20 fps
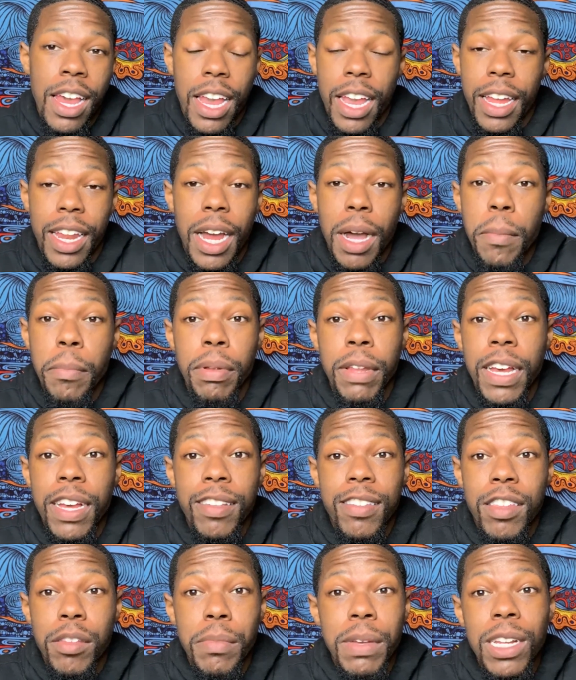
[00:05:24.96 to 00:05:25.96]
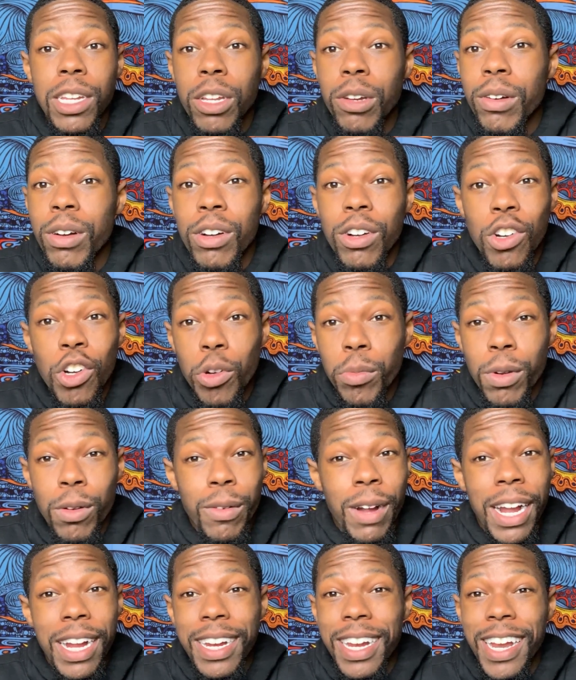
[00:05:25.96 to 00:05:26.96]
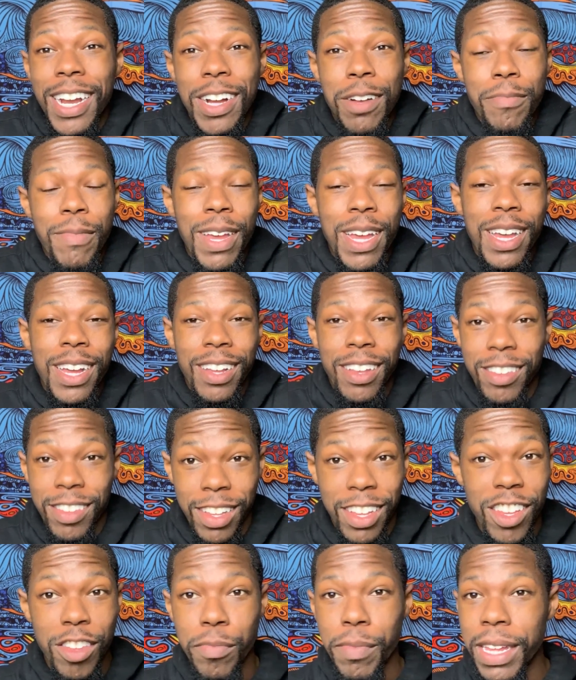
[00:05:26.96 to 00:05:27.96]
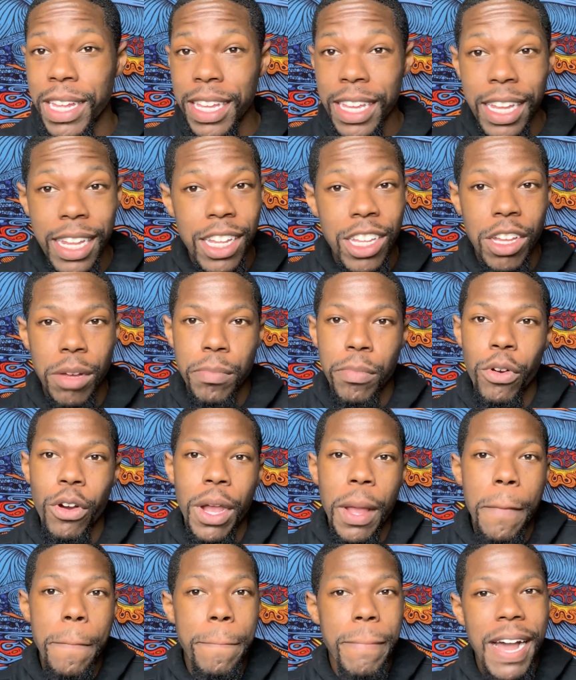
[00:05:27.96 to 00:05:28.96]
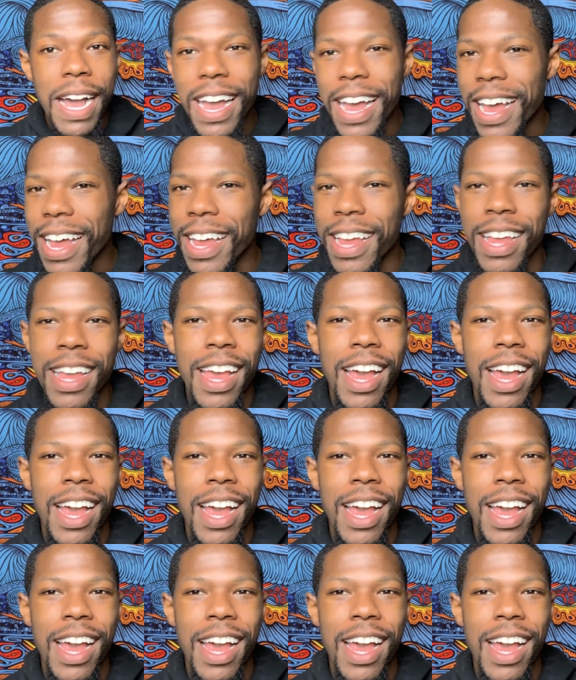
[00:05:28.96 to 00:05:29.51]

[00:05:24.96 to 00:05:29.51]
And I'm blessed to be doing Uber right now, man, because it's been getting your boy by.